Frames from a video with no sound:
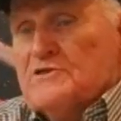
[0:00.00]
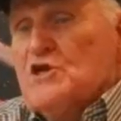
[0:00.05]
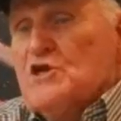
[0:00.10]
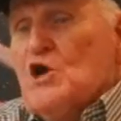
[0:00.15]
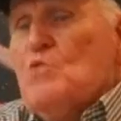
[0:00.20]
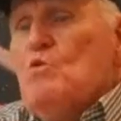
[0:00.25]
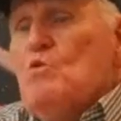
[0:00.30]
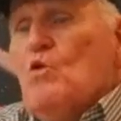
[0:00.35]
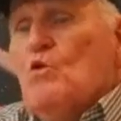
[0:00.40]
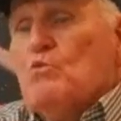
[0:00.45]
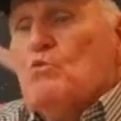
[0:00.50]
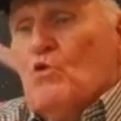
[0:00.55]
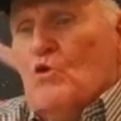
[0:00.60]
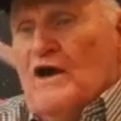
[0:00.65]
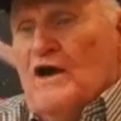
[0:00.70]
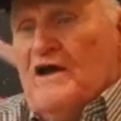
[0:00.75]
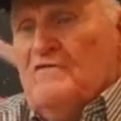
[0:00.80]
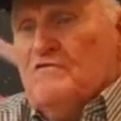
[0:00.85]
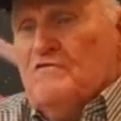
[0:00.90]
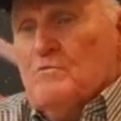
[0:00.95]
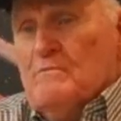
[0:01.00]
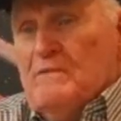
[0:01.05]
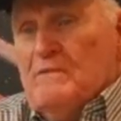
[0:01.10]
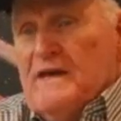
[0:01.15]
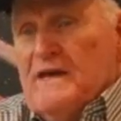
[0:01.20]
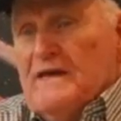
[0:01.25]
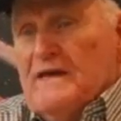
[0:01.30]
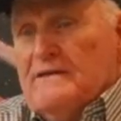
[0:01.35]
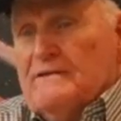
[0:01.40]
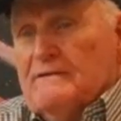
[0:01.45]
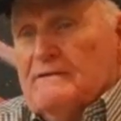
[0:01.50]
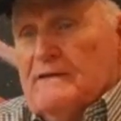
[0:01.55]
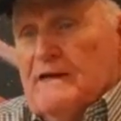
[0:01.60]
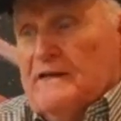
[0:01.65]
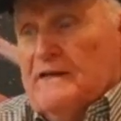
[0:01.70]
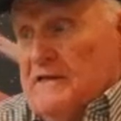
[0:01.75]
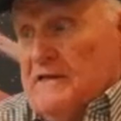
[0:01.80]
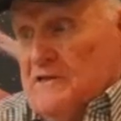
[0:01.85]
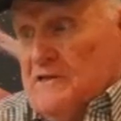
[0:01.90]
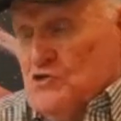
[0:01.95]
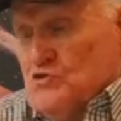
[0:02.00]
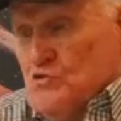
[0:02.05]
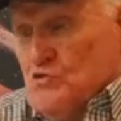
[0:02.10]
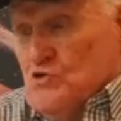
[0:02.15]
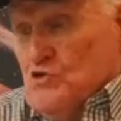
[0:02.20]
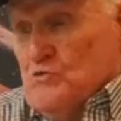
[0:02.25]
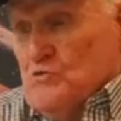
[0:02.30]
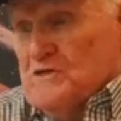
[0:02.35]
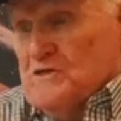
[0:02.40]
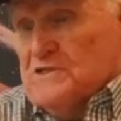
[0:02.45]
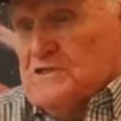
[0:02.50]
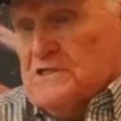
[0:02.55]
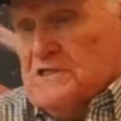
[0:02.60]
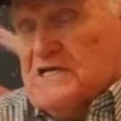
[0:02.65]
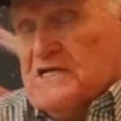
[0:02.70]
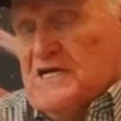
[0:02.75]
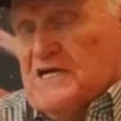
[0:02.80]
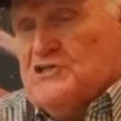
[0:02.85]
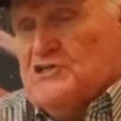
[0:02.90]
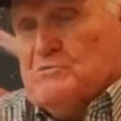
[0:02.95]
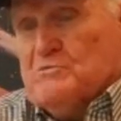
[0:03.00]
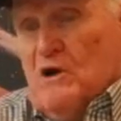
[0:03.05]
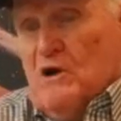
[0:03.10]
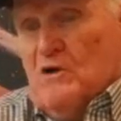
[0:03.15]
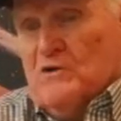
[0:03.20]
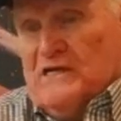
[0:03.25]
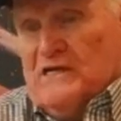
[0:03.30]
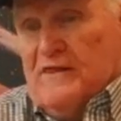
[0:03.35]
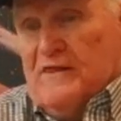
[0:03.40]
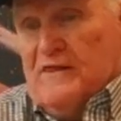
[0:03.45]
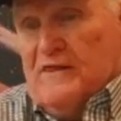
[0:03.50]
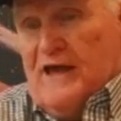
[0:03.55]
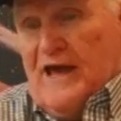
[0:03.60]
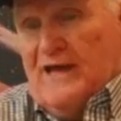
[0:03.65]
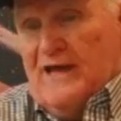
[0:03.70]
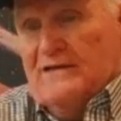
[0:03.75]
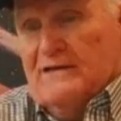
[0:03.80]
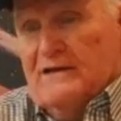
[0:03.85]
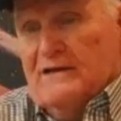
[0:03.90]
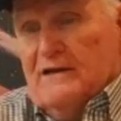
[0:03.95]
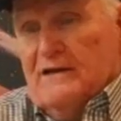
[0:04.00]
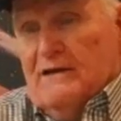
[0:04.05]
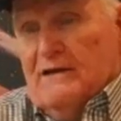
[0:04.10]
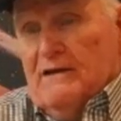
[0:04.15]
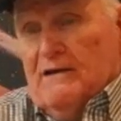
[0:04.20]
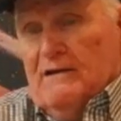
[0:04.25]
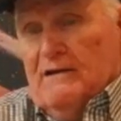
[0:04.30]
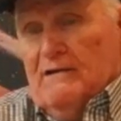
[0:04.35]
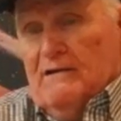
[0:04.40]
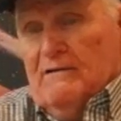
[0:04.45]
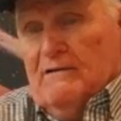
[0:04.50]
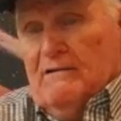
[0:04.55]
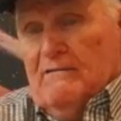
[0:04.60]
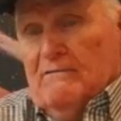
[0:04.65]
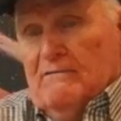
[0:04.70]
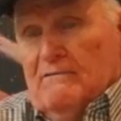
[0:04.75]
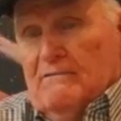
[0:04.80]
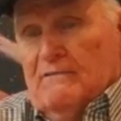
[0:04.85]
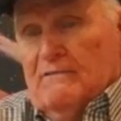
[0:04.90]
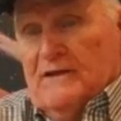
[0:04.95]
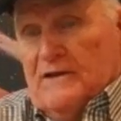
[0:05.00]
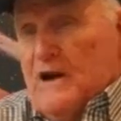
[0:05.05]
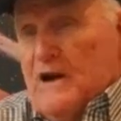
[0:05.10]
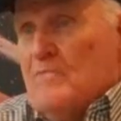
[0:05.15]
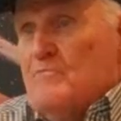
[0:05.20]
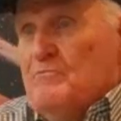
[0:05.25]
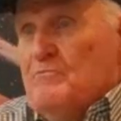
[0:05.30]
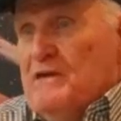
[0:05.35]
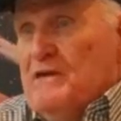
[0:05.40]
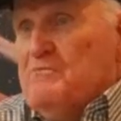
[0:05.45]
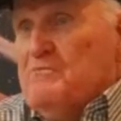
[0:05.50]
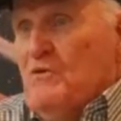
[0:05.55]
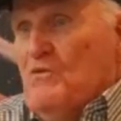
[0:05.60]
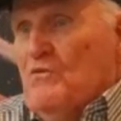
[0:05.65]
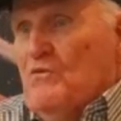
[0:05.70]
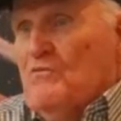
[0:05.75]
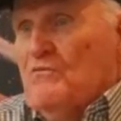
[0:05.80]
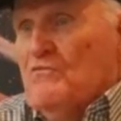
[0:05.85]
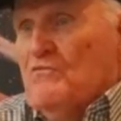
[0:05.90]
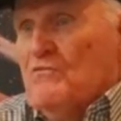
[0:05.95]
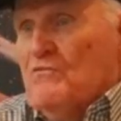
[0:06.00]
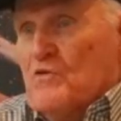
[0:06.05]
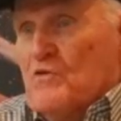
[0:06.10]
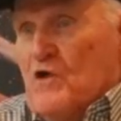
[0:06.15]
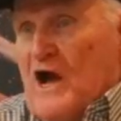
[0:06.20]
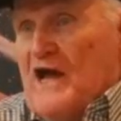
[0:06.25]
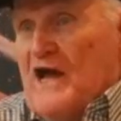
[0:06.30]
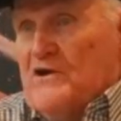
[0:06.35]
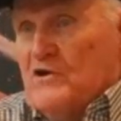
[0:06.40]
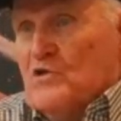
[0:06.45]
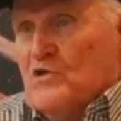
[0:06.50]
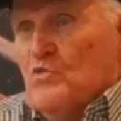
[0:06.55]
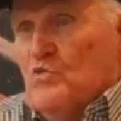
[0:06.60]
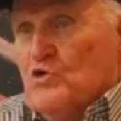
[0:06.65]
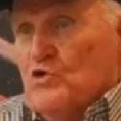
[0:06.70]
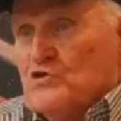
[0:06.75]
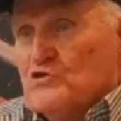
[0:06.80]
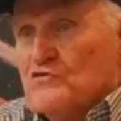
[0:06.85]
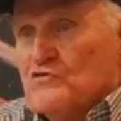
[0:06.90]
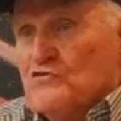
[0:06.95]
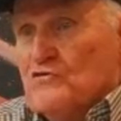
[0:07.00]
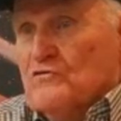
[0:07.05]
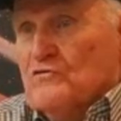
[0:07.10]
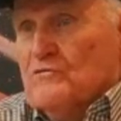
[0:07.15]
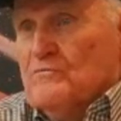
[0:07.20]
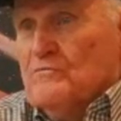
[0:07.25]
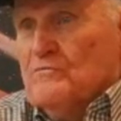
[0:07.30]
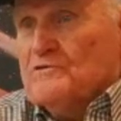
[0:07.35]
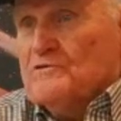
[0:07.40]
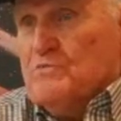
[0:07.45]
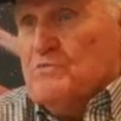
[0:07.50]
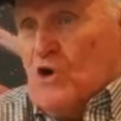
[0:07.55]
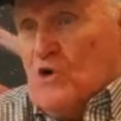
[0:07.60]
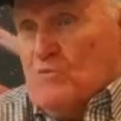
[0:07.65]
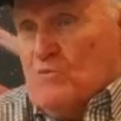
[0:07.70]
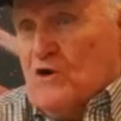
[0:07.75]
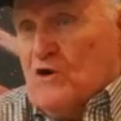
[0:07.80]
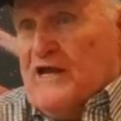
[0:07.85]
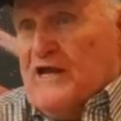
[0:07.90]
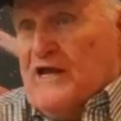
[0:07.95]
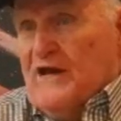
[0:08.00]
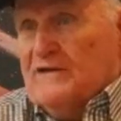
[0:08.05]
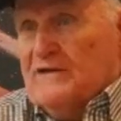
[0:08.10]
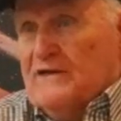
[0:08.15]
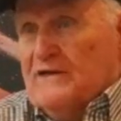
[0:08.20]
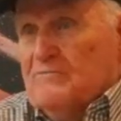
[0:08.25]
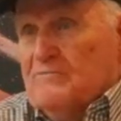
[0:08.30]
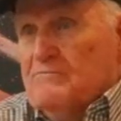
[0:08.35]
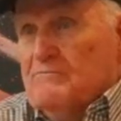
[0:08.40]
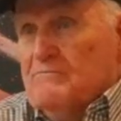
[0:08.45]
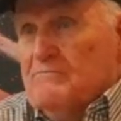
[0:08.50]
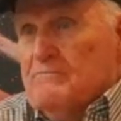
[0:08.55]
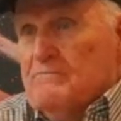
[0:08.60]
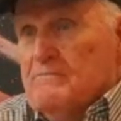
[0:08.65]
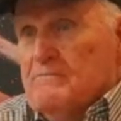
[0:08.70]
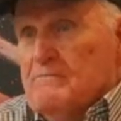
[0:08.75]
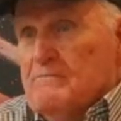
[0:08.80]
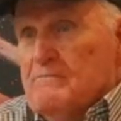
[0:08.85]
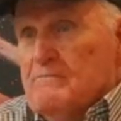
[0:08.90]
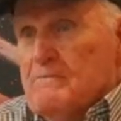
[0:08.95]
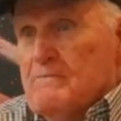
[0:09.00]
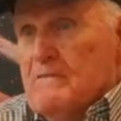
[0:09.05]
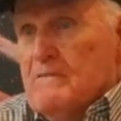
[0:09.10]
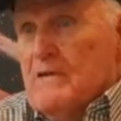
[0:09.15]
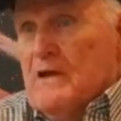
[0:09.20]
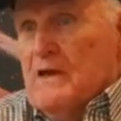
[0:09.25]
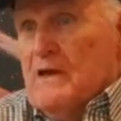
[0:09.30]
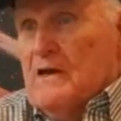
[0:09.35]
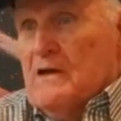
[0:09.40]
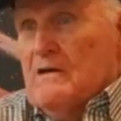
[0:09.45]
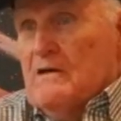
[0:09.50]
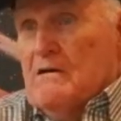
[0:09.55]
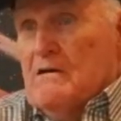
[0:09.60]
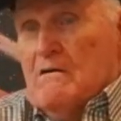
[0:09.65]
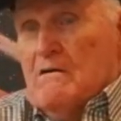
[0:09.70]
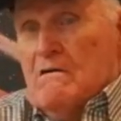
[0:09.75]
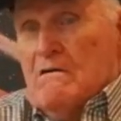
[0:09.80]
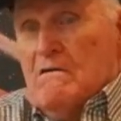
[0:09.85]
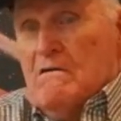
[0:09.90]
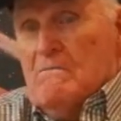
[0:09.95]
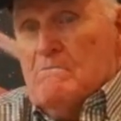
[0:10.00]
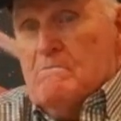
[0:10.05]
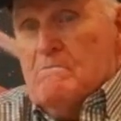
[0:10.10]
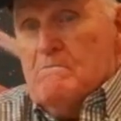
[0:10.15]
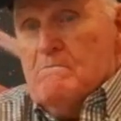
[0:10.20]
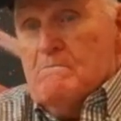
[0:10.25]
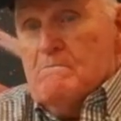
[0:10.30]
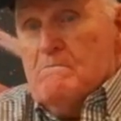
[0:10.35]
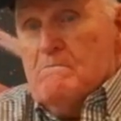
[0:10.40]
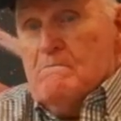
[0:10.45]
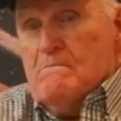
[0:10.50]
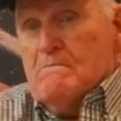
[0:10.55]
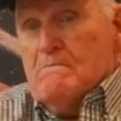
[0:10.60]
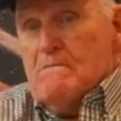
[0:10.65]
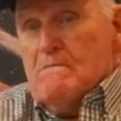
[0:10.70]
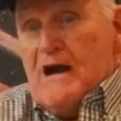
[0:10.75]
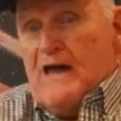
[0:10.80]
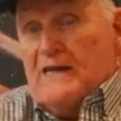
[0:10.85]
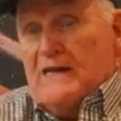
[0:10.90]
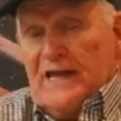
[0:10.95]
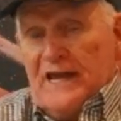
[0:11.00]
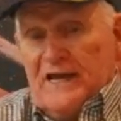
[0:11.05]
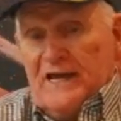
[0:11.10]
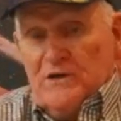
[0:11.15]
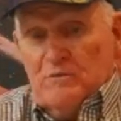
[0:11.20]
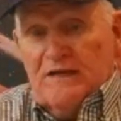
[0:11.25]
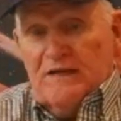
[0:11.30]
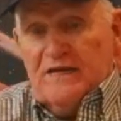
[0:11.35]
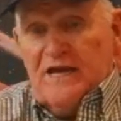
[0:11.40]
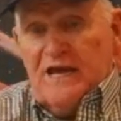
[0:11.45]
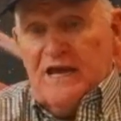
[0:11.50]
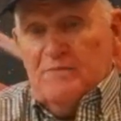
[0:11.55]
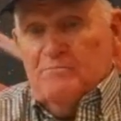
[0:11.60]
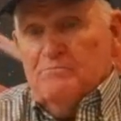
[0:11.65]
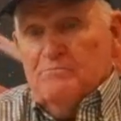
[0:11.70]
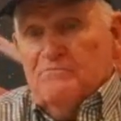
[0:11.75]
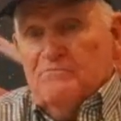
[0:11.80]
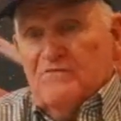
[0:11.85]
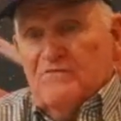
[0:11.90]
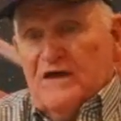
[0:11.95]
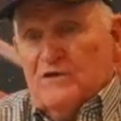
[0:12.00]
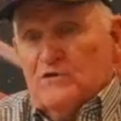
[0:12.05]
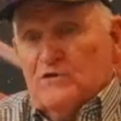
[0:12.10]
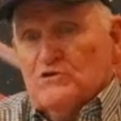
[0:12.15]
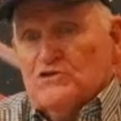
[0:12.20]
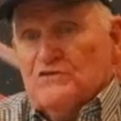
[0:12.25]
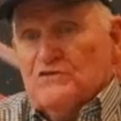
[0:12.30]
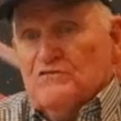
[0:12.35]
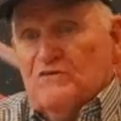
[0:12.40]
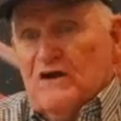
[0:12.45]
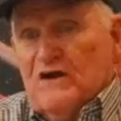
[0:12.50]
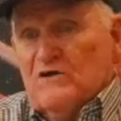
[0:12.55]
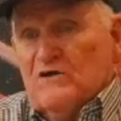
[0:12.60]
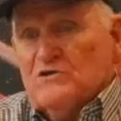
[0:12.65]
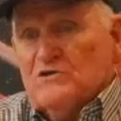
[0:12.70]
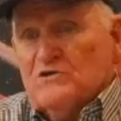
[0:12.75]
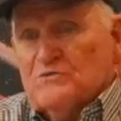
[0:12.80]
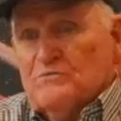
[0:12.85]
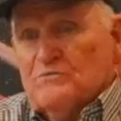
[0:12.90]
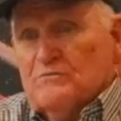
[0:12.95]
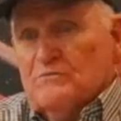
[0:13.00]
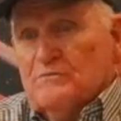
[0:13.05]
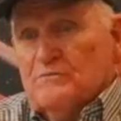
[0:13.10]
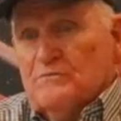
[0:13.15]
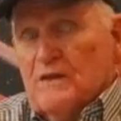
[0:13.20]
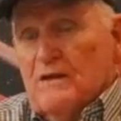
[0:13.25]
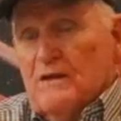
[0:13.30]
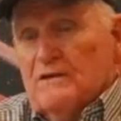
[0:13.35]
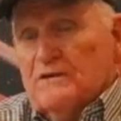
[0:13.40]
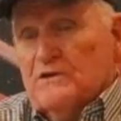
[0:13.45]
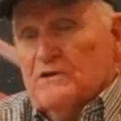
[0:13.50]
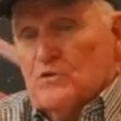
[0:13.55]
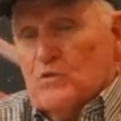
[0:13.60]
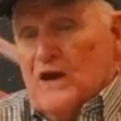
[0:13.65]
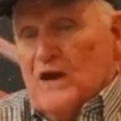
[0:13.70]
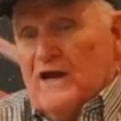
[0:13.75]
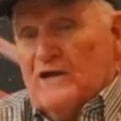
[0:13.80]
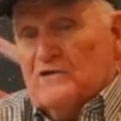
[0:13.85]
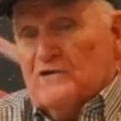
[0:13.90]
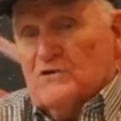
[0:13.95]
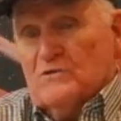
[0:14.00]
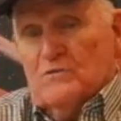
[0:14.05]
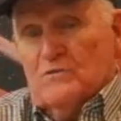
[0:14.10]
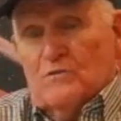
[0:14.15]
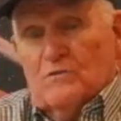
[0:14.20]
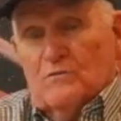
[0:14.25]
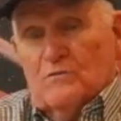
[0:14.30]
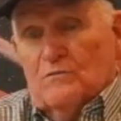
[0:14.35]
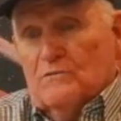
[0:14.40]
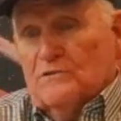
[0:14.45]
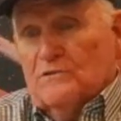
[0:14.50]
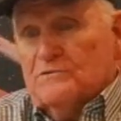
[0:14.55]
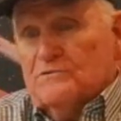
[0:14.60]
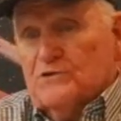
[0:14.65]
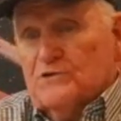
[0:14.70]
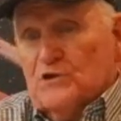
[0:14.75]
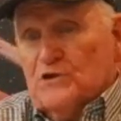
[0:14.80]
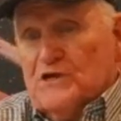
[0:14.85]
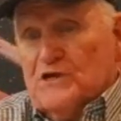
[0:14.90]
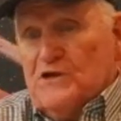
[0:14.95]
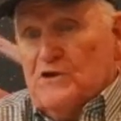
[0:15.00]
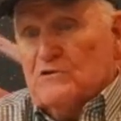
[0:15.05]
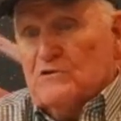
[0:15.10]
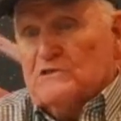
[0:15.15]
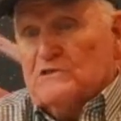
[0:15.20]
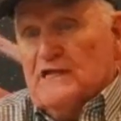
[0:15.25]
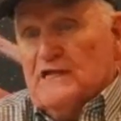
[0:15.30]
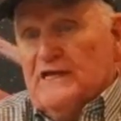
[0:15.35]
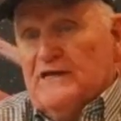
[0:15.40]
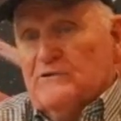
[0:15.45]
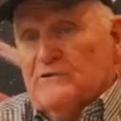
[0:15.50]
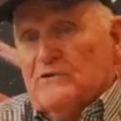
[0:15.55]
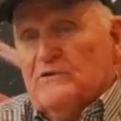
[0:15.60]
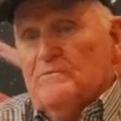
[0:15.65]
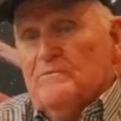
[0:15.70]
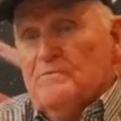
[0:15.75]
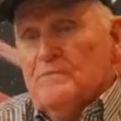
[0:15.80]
more braver men, and in this room is a testimony to that, than our people from right here in Woodruff, Spartanburg County. I later became Veterans Affairs Director 30 years later.